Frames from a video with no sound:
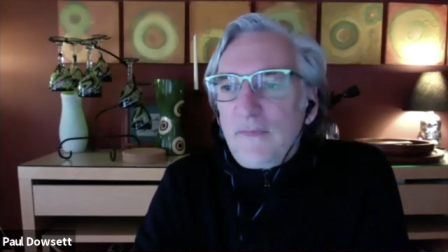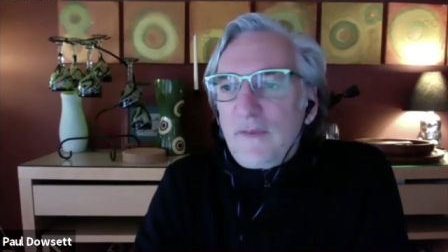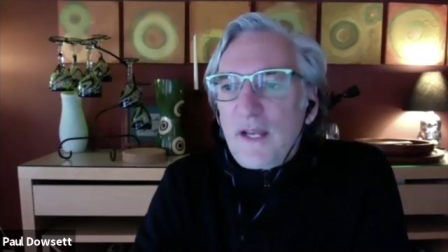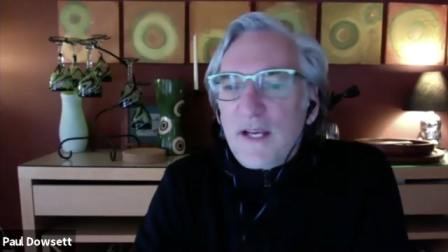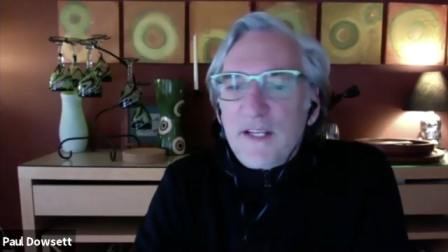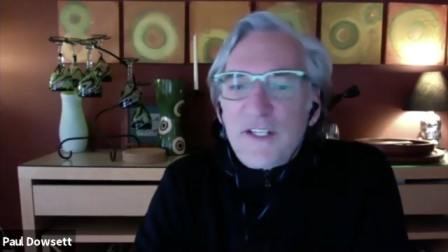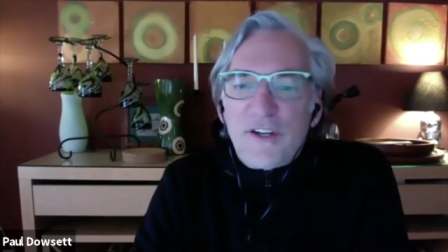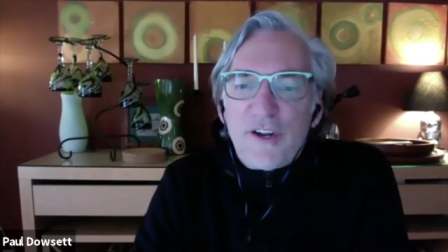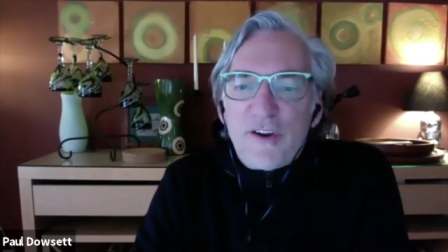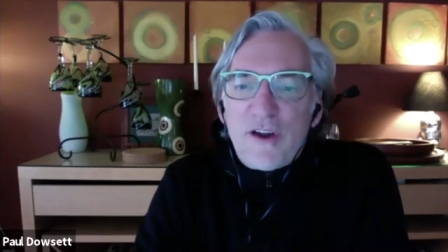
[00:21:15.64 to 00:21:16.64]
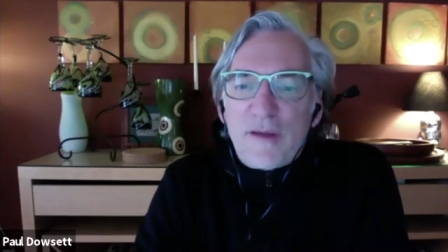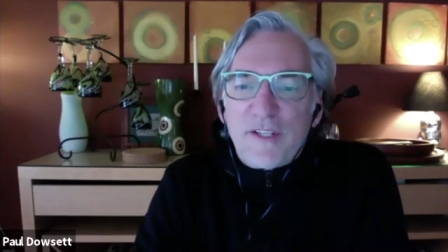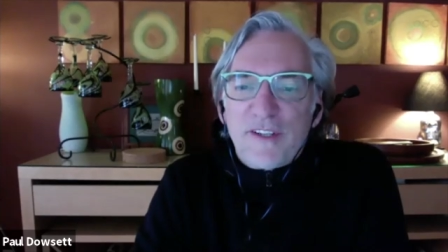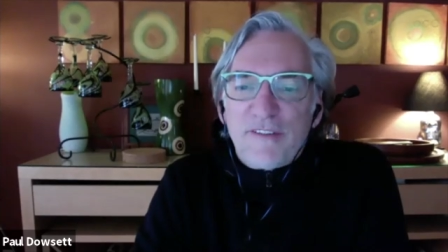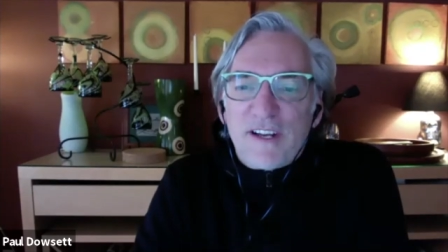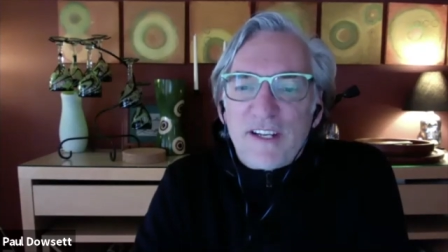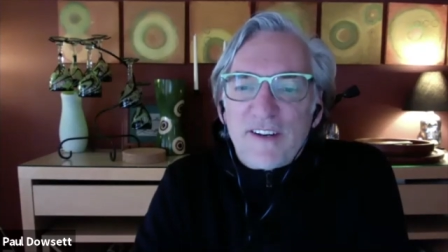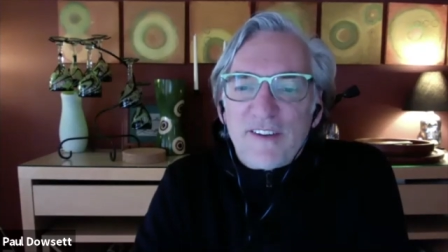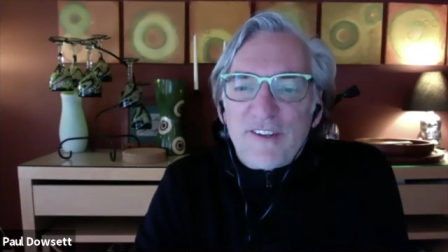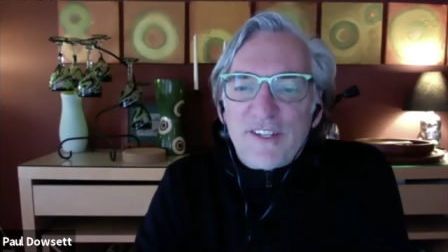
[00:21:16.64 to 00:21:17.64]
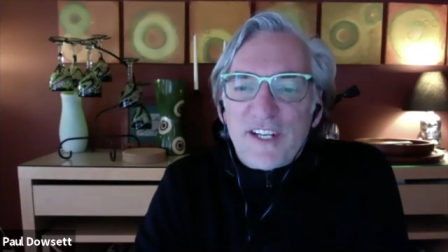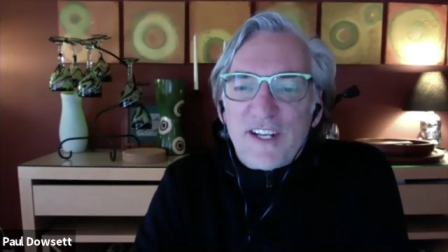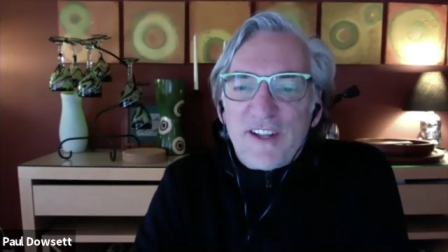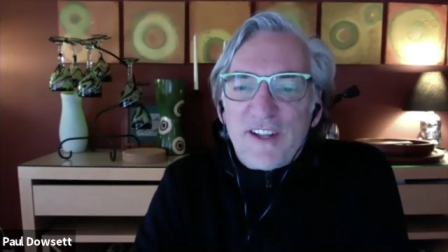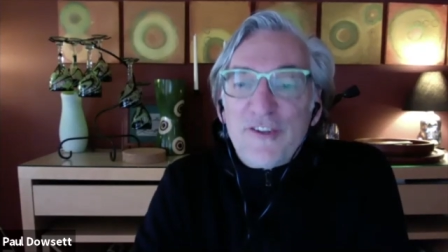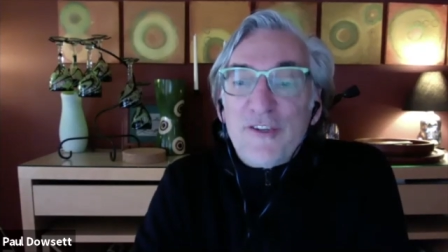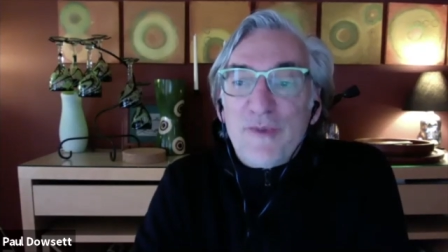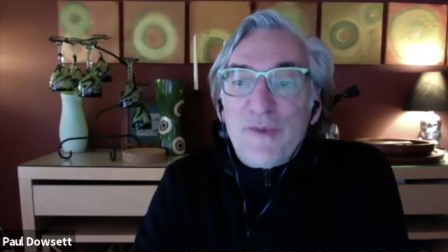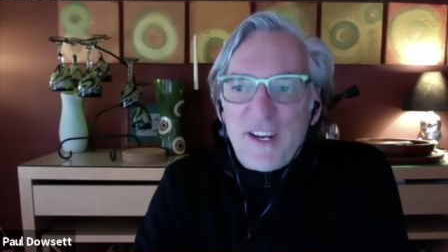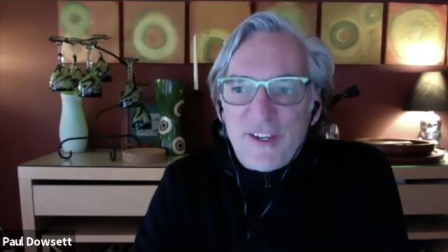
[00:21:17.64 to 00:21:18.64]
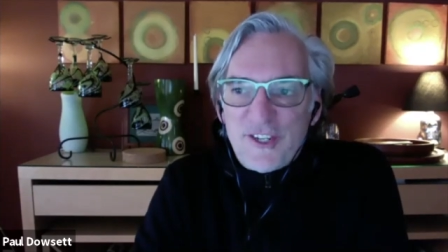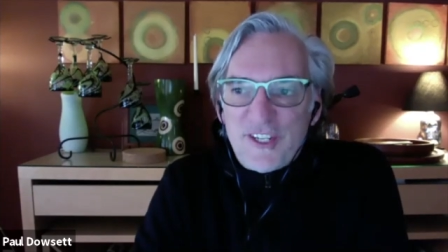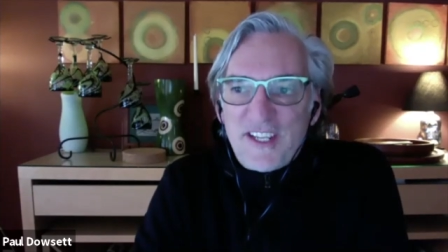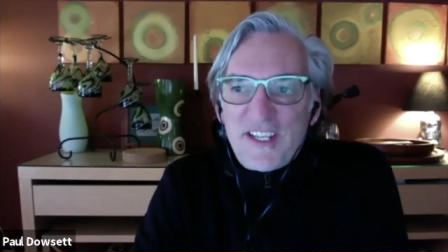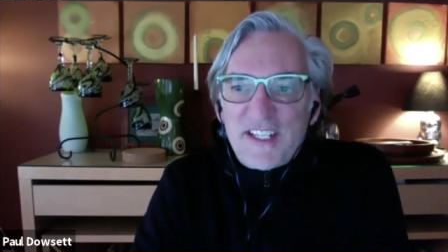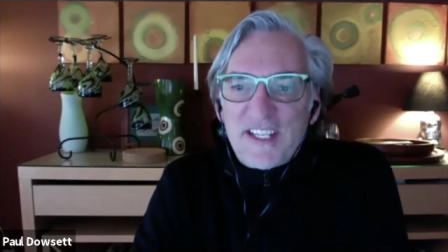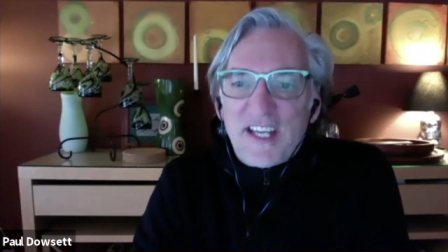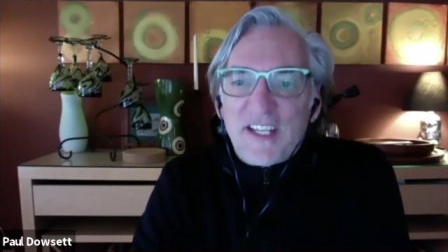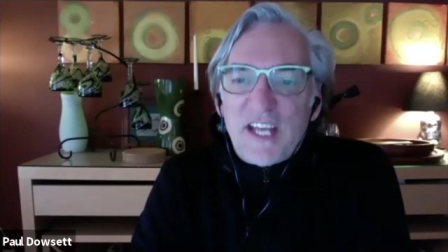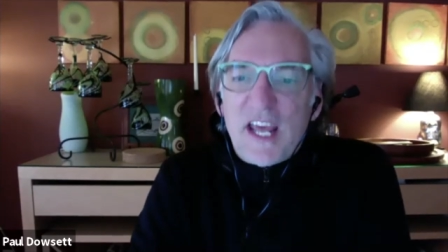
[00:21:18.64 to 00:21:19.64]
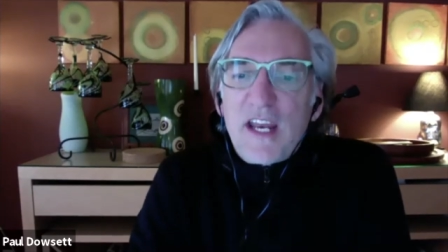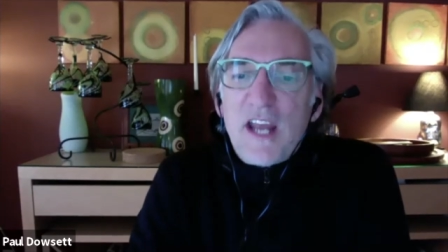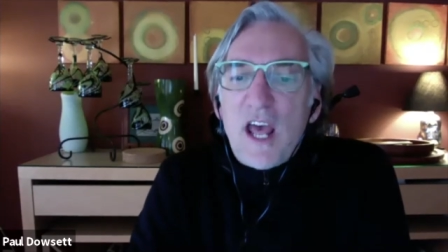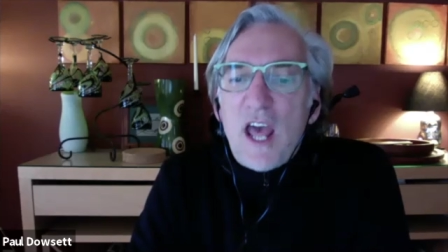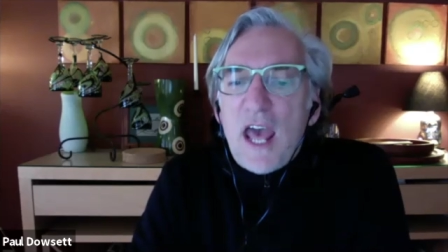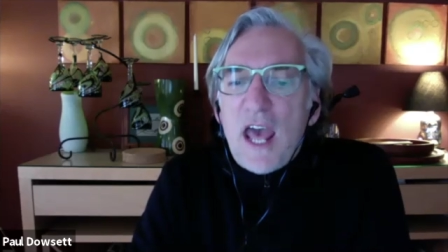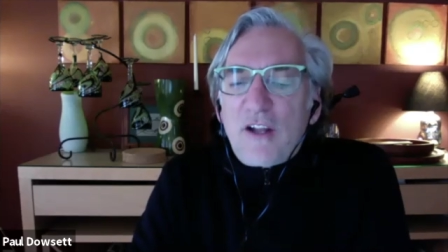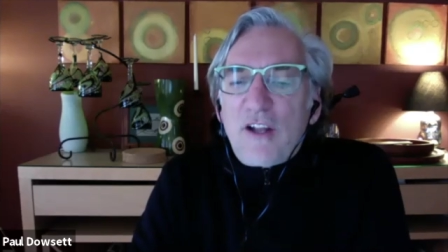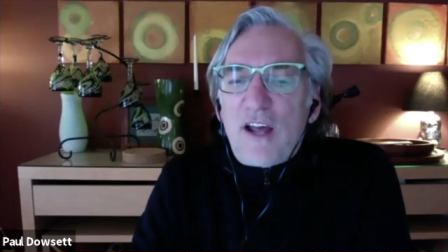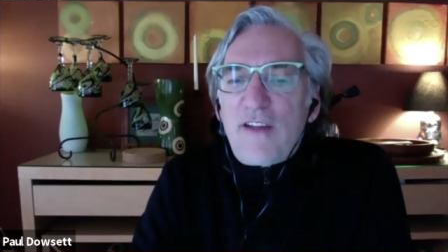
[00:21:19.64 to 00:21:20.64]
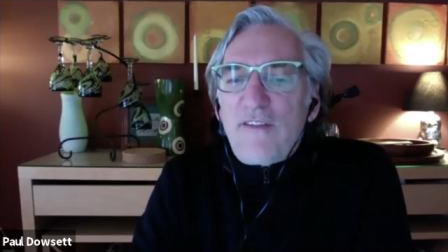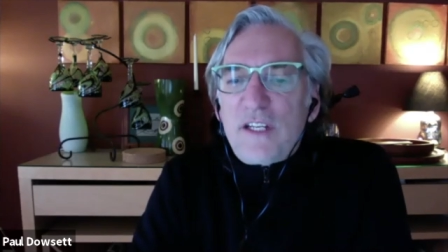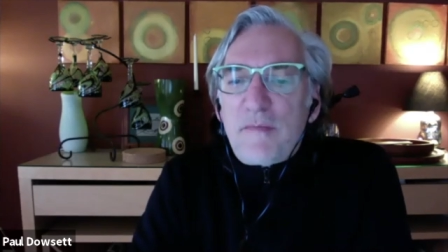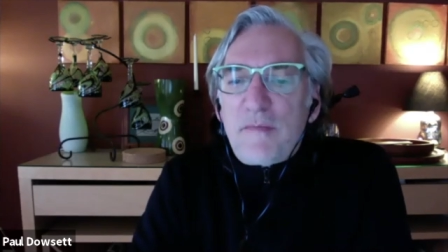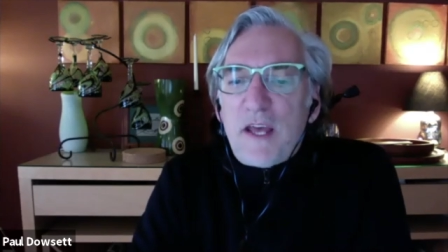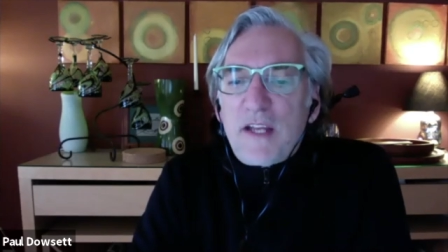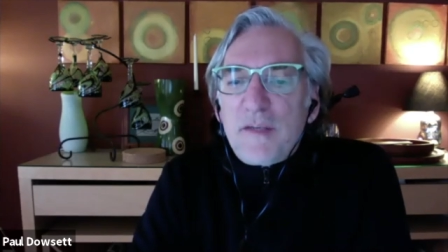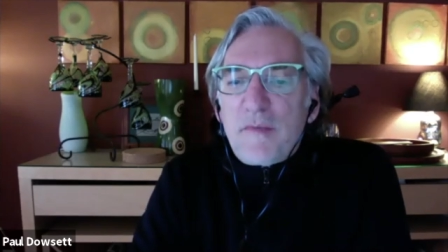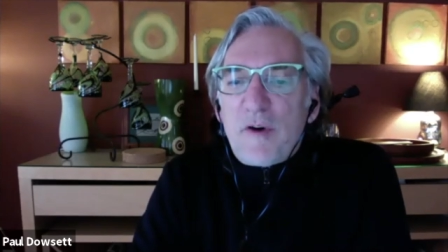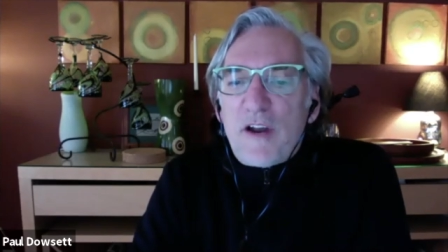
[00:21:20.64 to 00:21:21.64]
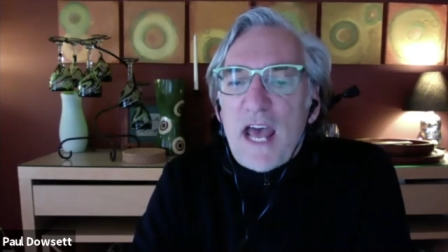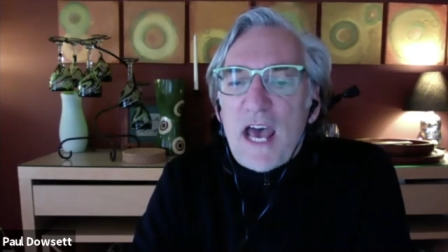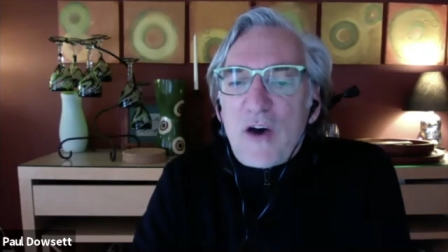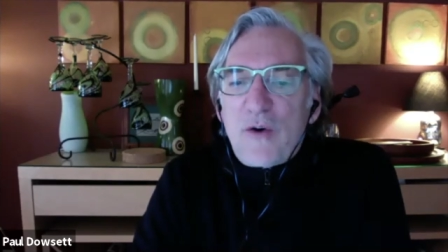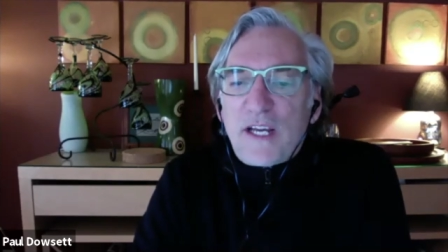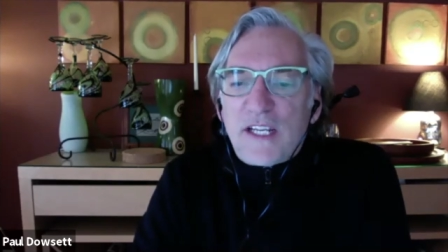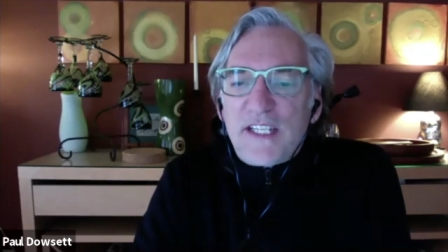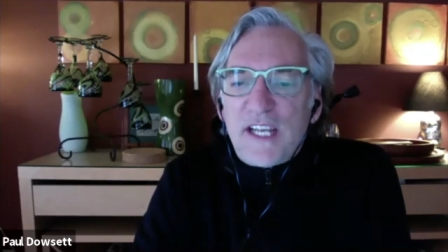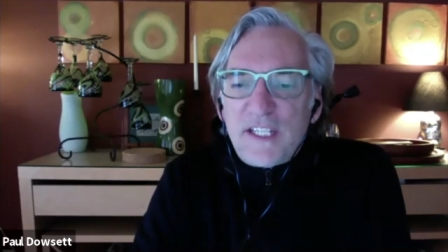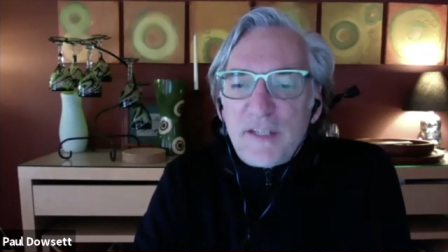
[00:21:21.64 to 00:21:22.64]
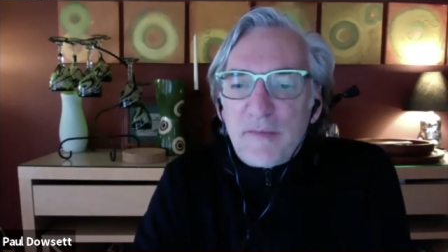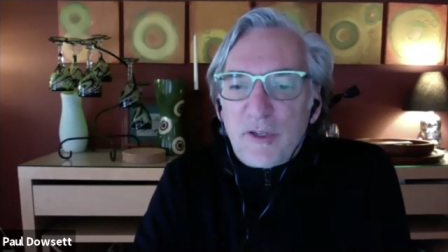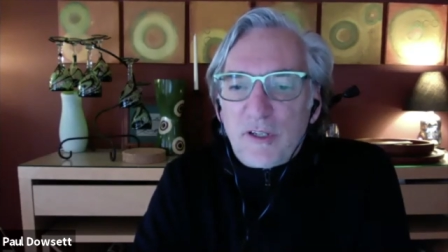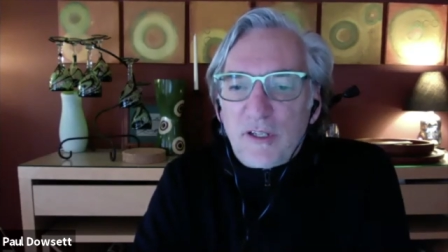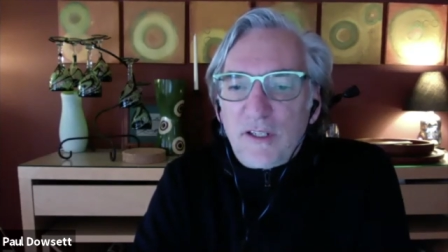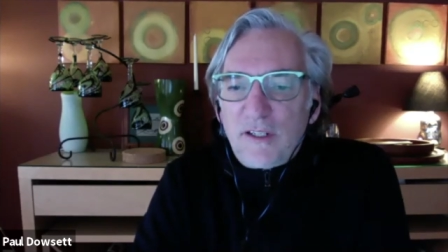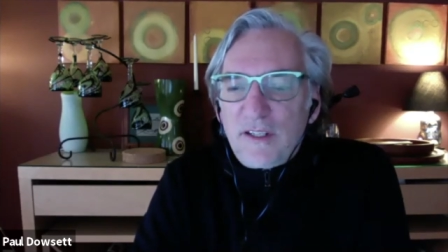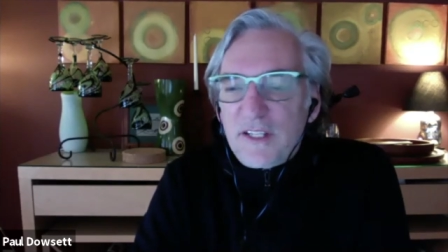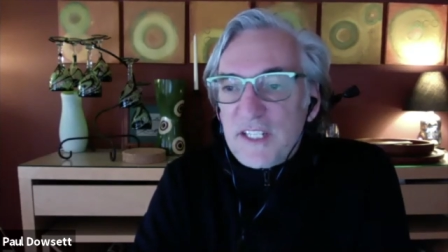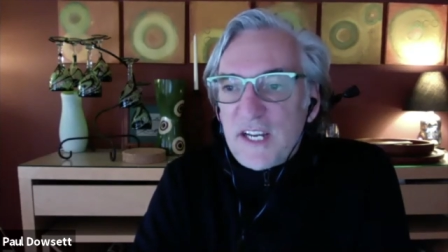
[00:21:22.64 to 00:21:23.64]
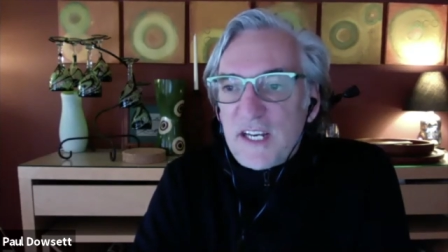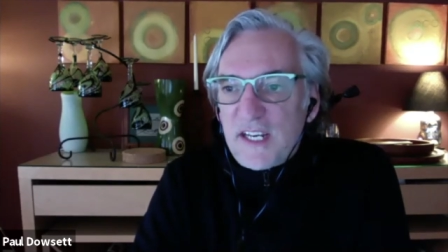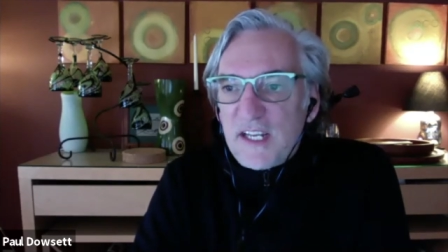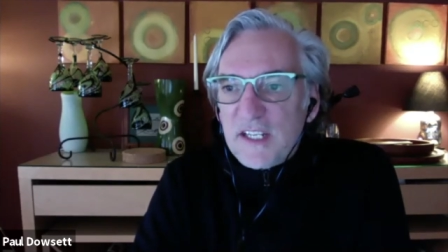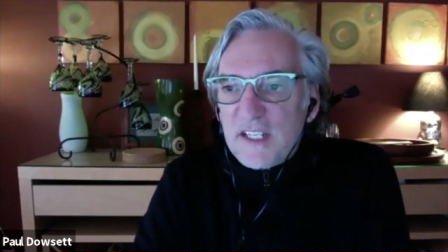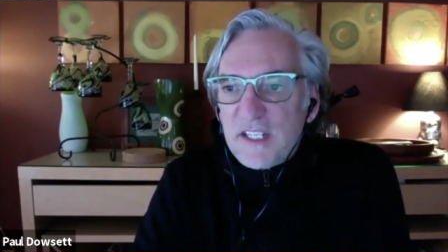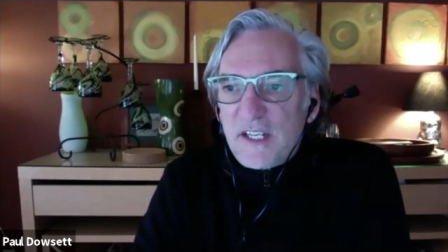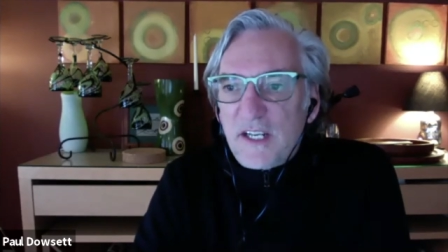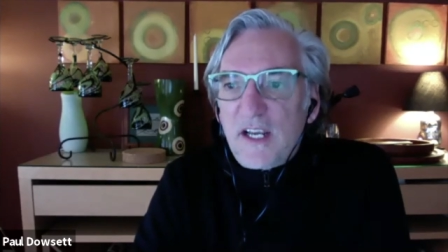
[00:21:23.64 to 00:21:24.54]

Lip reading: Yeah, so you're absolutely right, Darren. There's a range to these things. And a lot of it depends upon how accessible the site is.